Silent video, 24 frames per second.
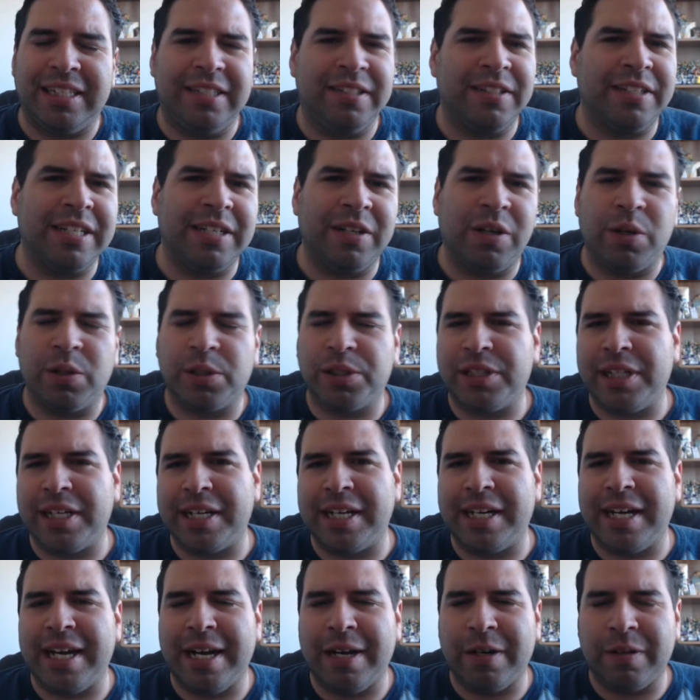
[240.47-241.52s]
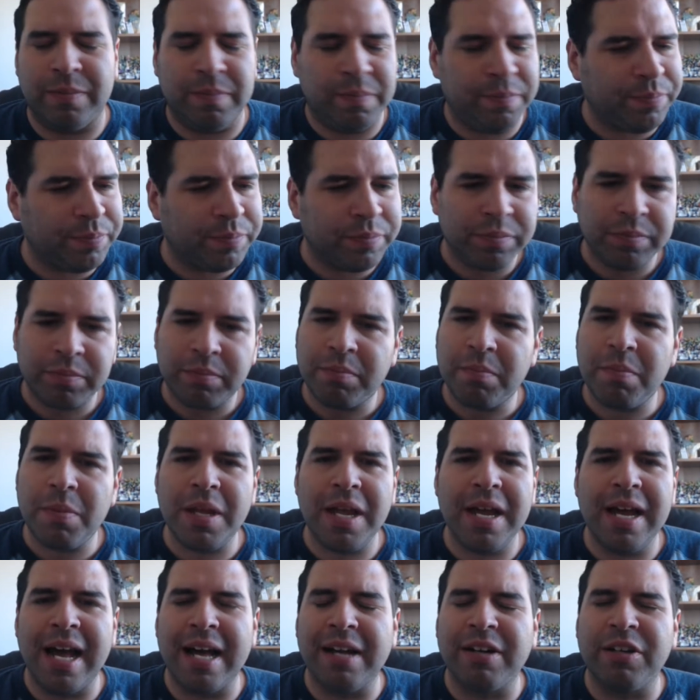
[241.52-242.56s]
you can go check it out.
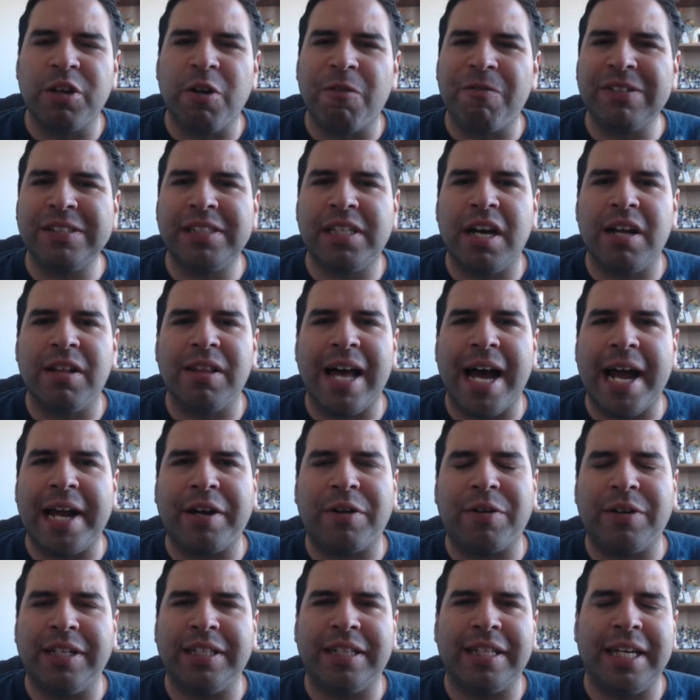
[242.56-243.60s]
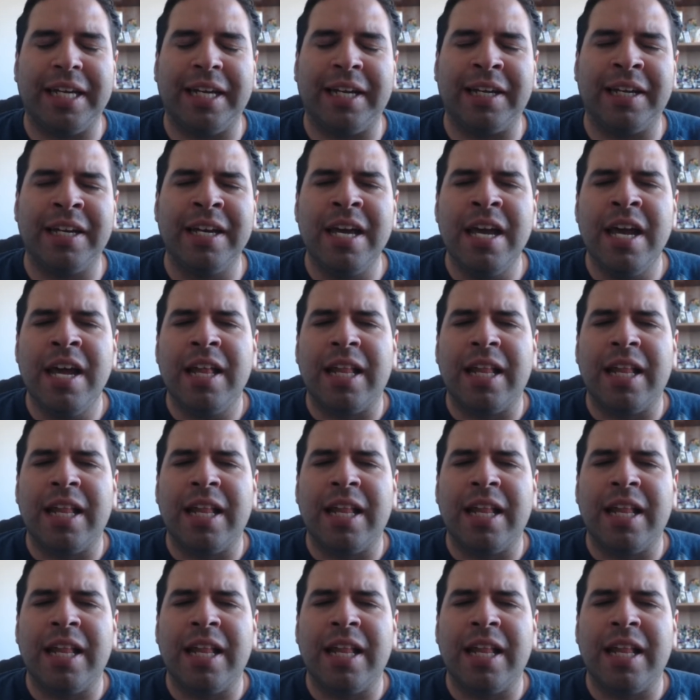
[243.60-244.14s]
I don't know if it's online or anything.